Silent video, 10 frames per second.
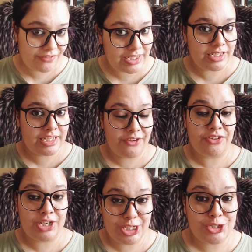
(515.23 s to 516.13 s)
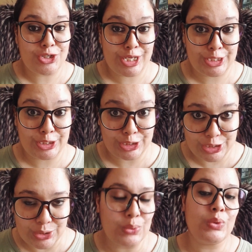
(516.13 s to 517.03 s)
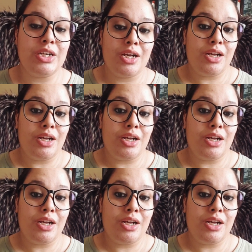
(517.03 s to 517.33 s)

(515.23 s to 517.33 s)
will definitely try and include